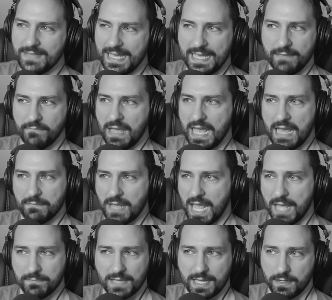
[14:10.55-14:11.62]
um, um,
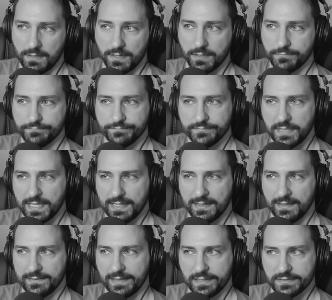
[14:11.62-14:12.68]
um, I don't know. I, I,
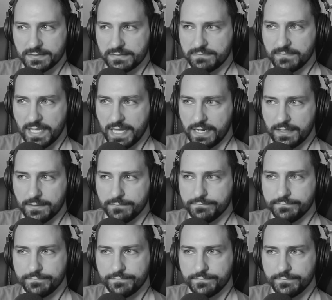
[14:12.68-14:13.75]
I just, I don't know.
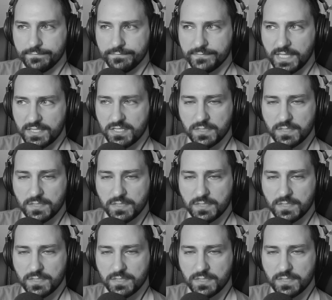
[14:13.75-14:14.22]
That's